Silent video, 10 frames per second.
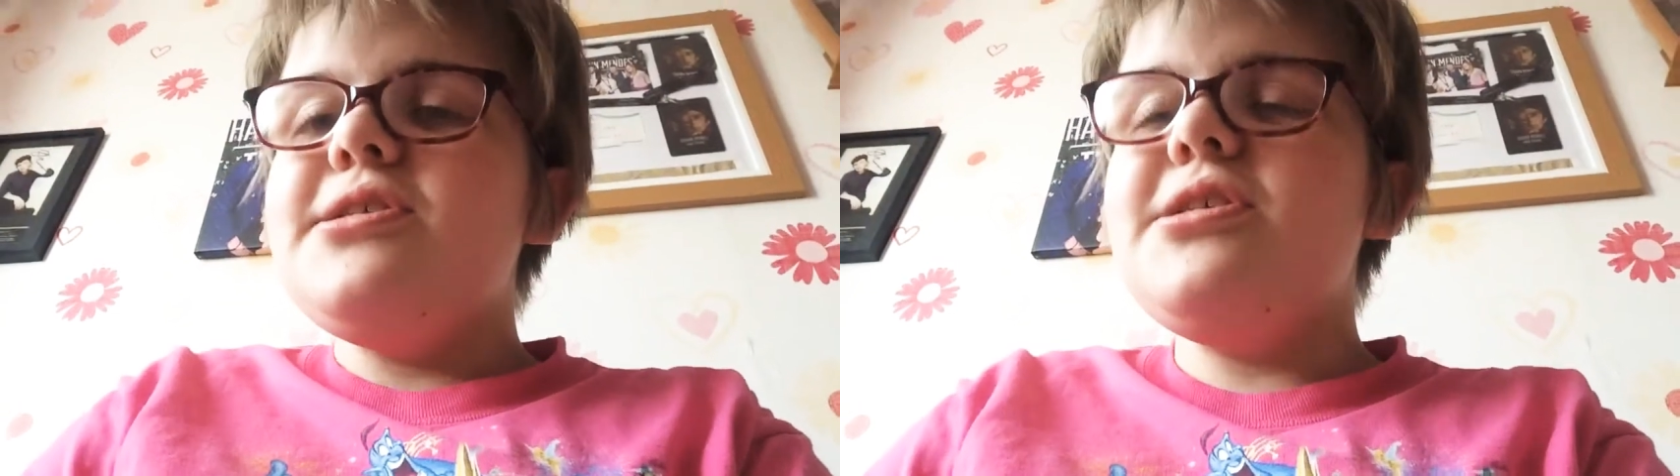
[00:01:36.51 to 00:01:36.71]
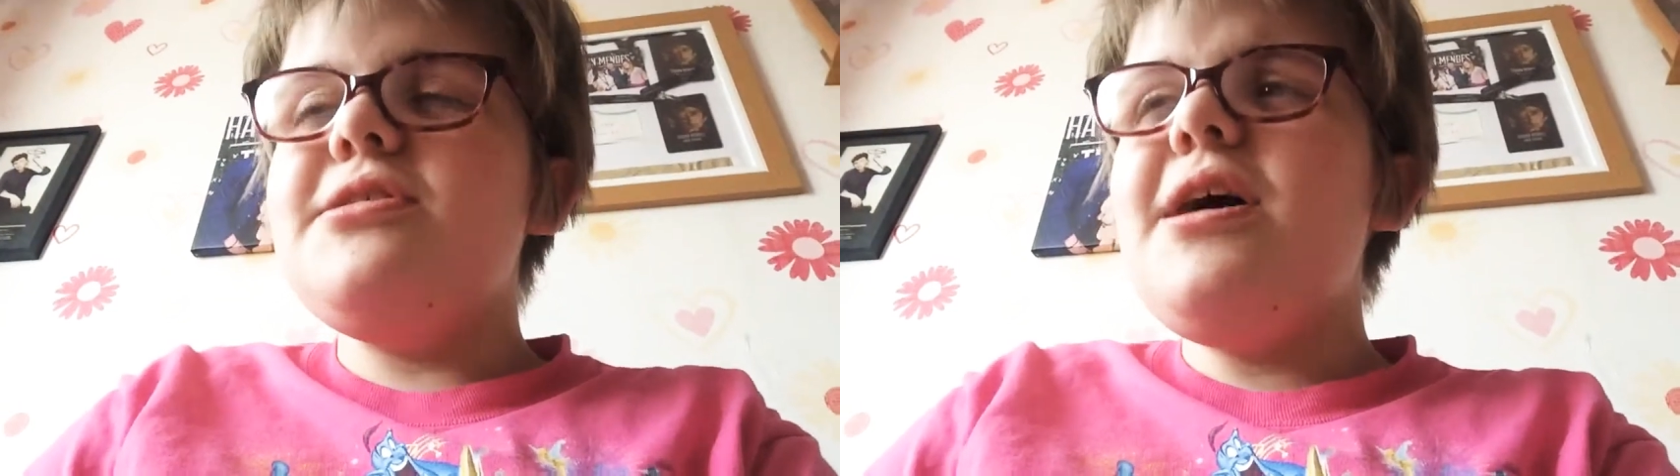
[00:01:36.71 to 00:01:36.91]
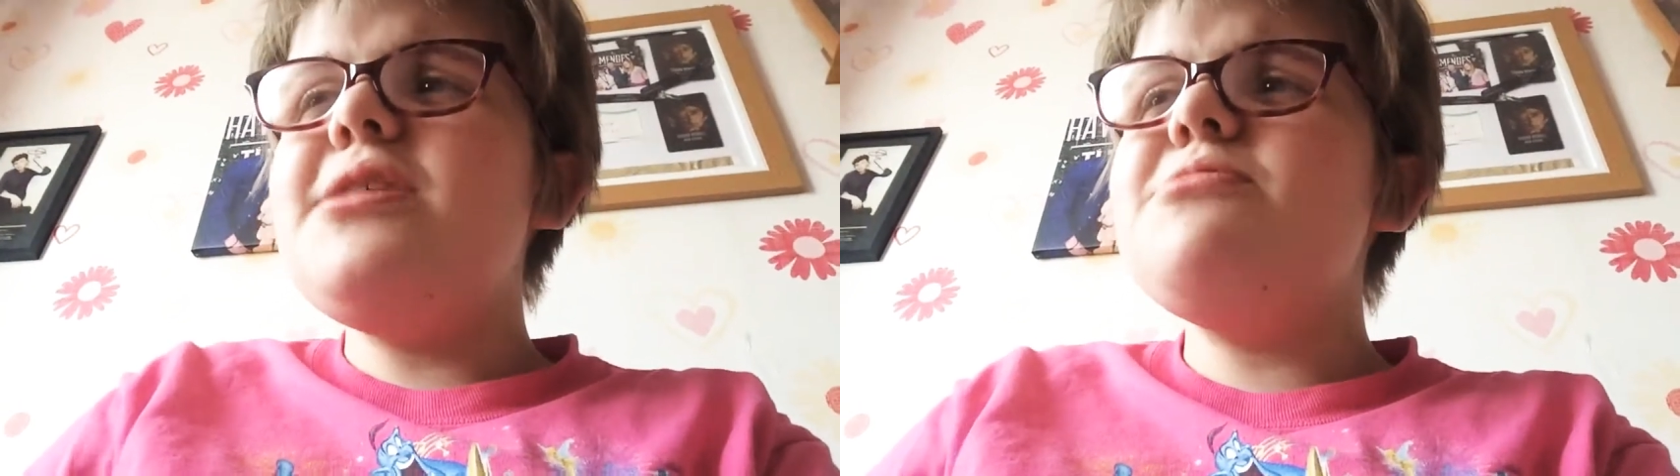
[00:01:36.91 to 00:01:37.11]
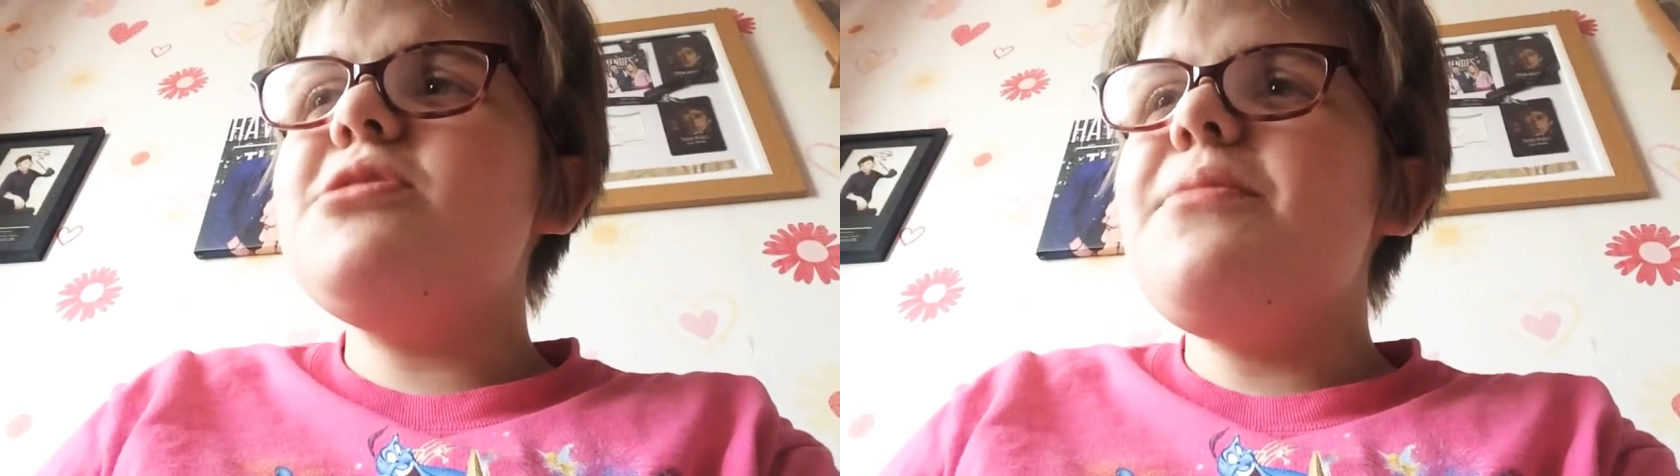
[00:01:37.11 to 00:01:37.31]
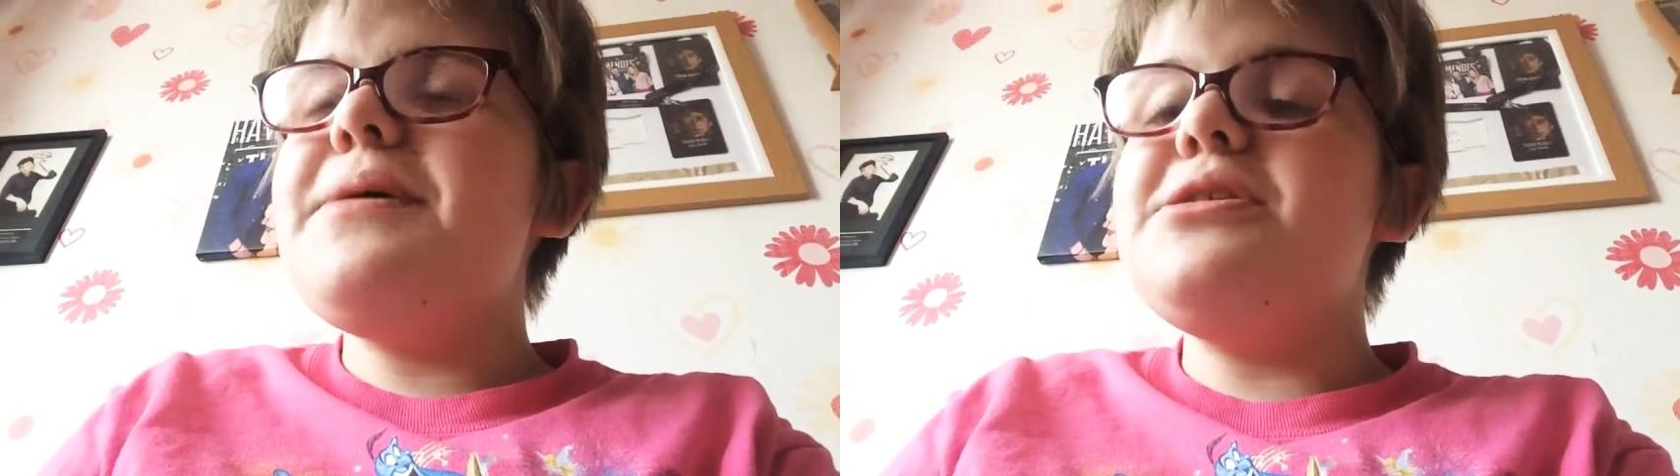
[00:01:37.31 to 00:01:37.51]
so that's
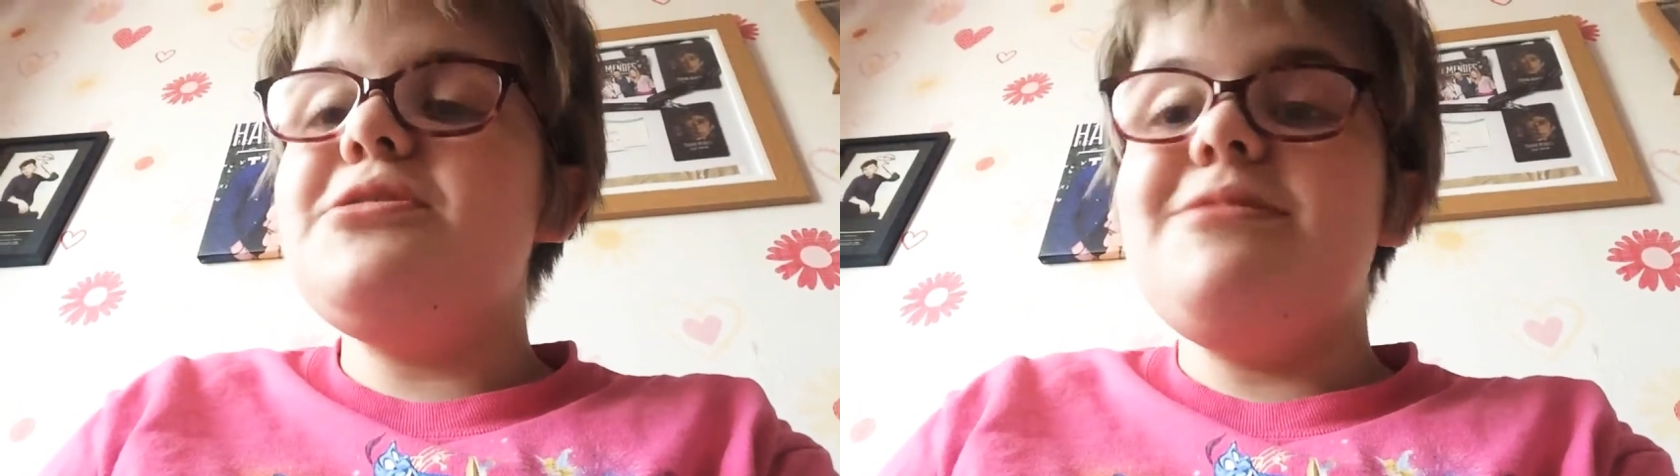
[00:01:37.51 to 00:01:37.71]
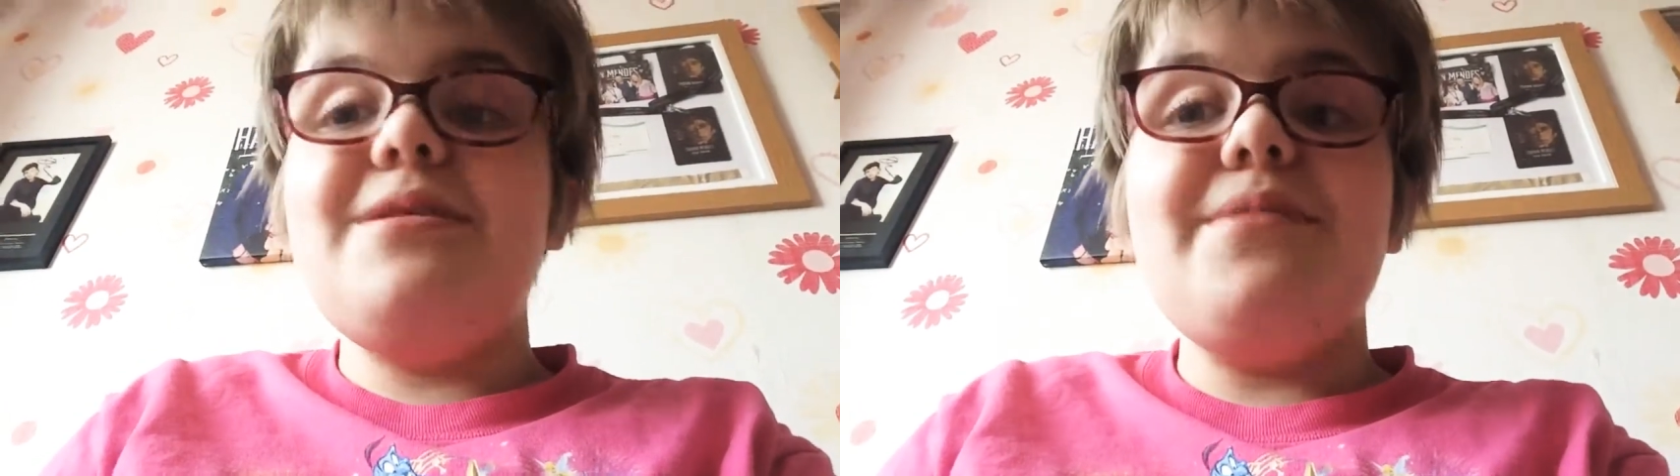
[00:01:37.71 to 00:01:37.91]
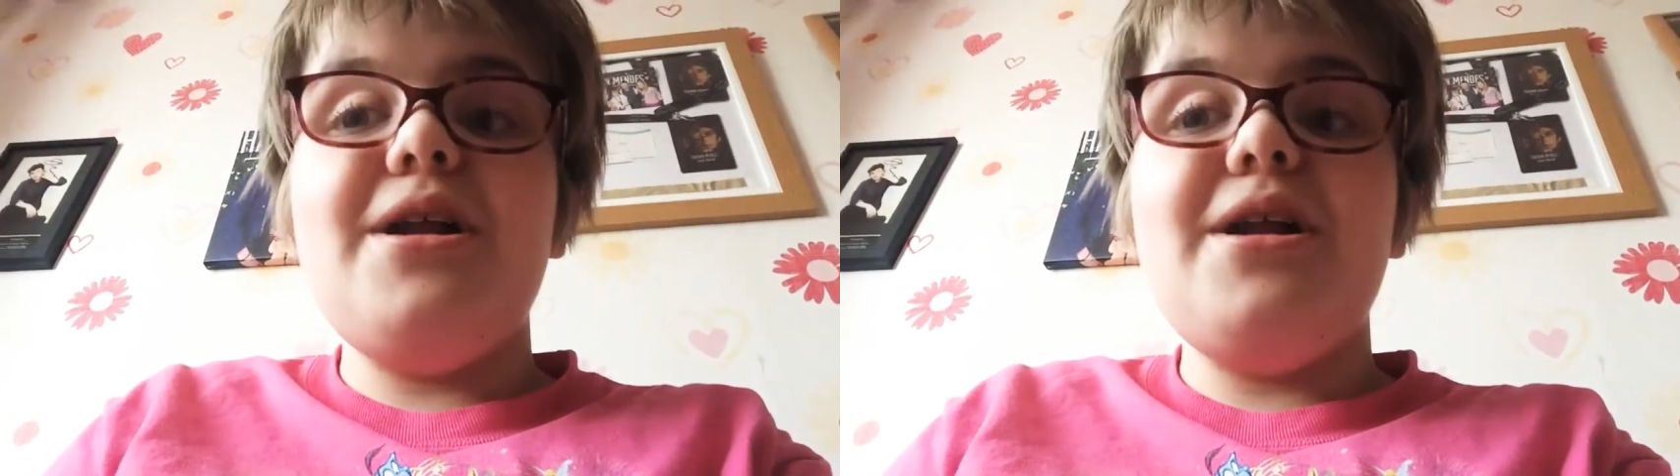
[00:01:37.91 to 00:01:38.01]
what I've been doing in